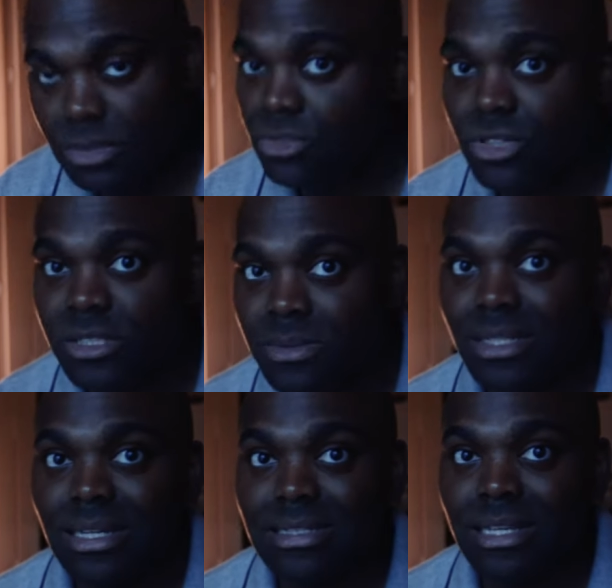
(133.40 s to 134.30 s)
Trust me,
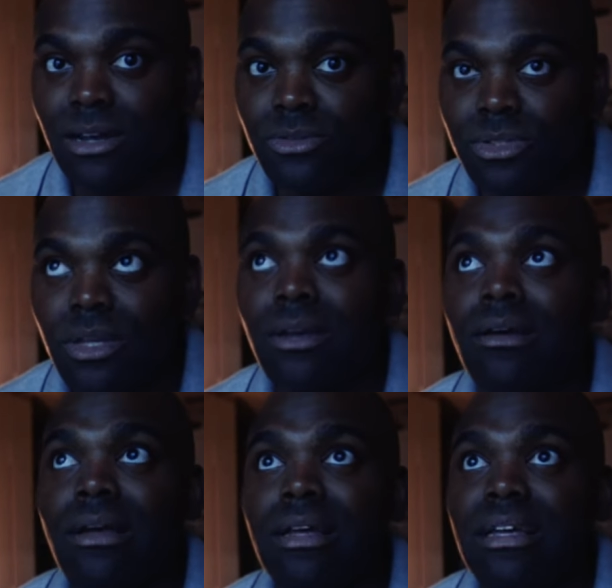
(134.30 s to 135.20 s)
it sounds
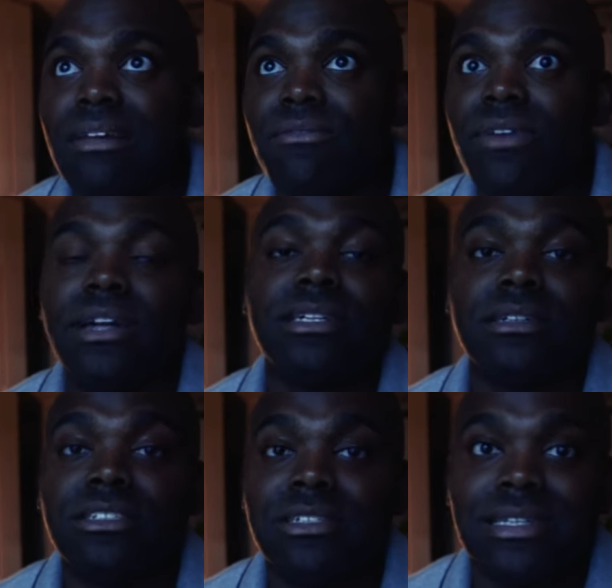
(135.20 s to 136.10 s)
very
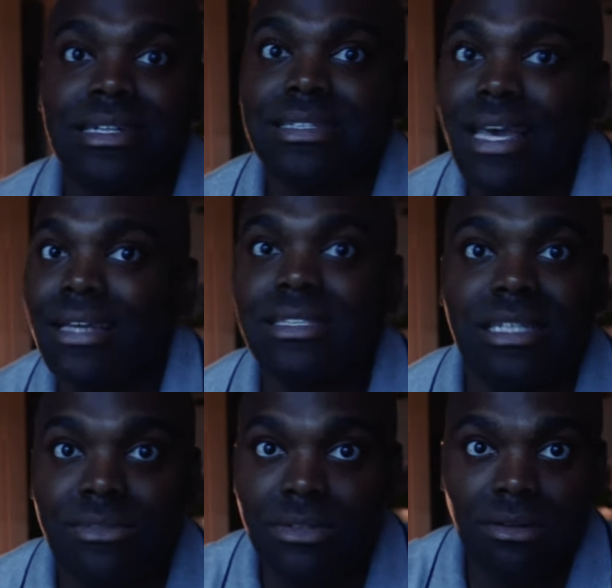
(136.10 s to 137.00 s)
delicious, and it tastes
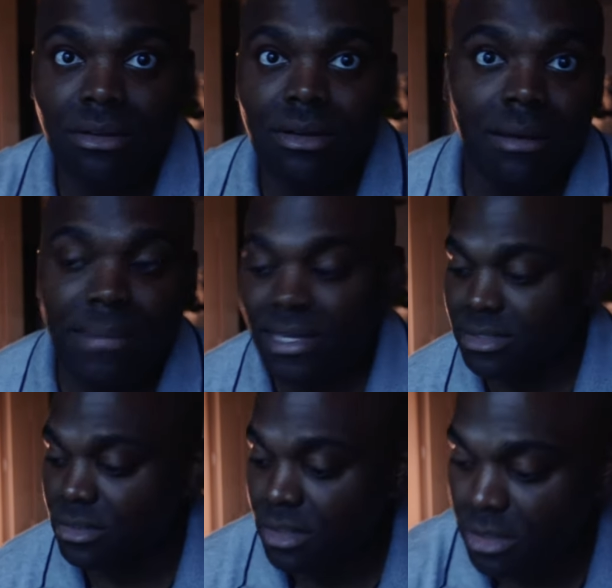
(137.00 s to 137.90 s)
even
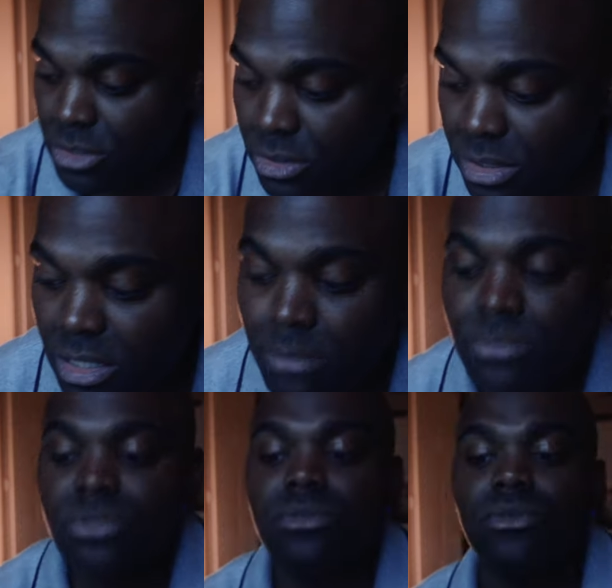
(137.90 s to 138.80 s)
amazing. So it
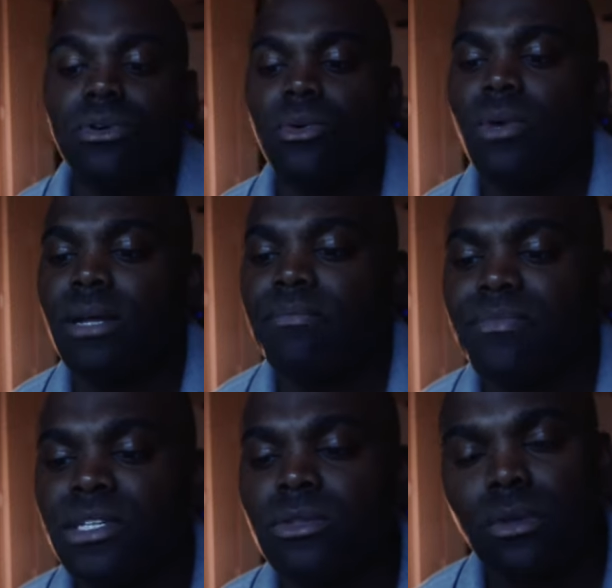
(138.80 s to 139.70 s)
comes with
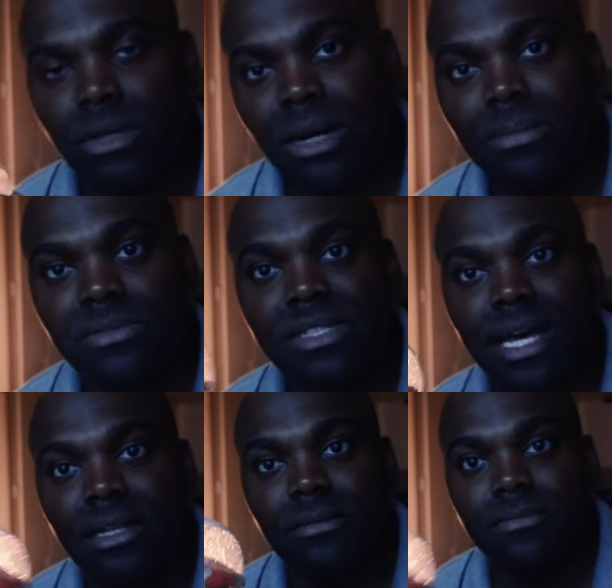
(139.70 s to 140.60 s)
this little cup of
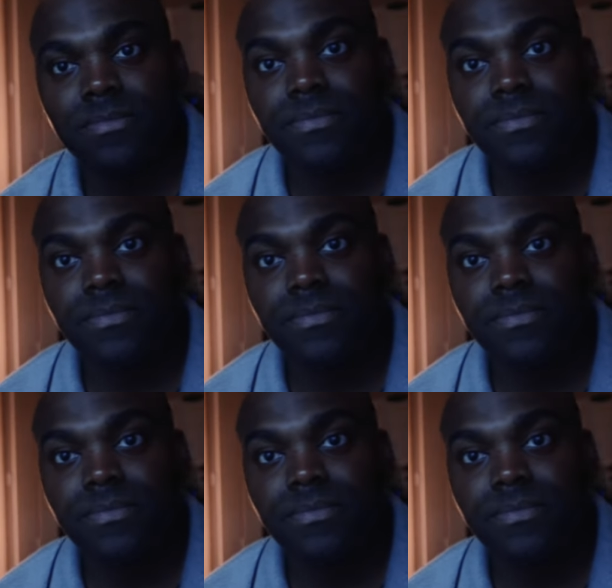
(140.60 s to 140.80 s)
salad.